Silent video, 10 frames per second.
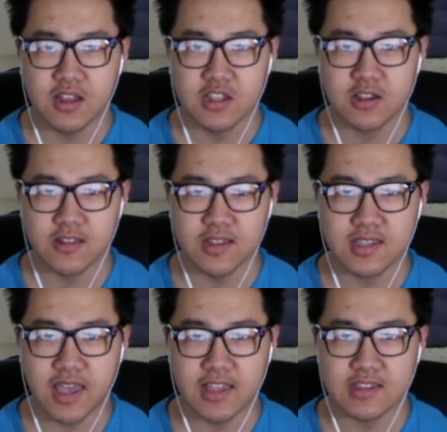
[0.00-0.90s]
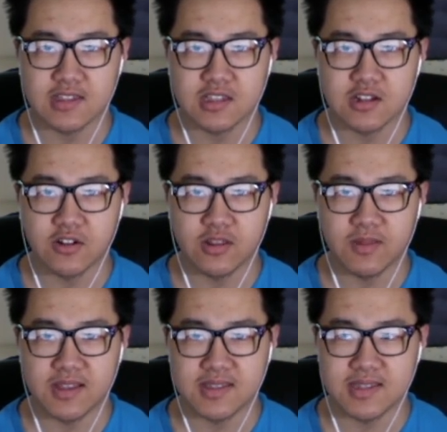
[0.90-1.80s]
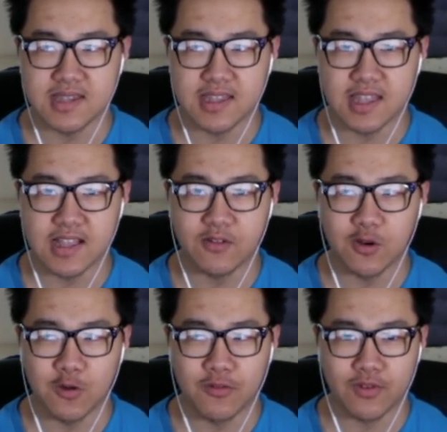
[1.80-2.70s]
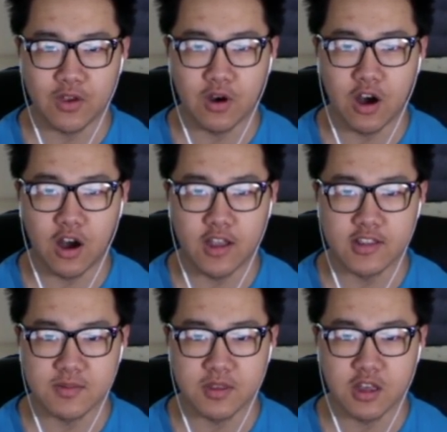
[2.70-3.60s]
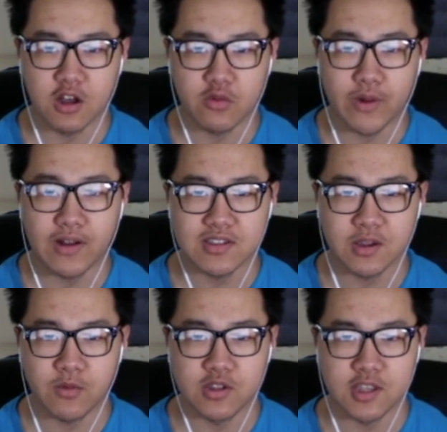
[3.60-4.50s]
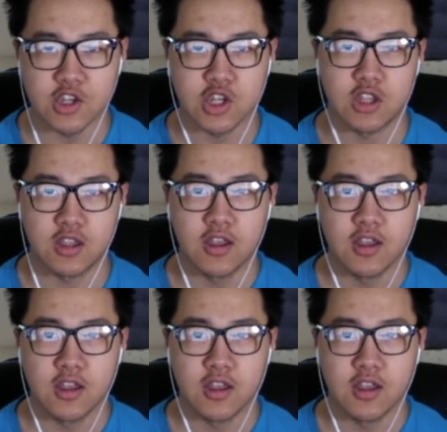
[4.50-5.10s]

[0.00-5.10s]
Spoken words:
So in this case, this is going to be a CCNA level overview on something called route summarization.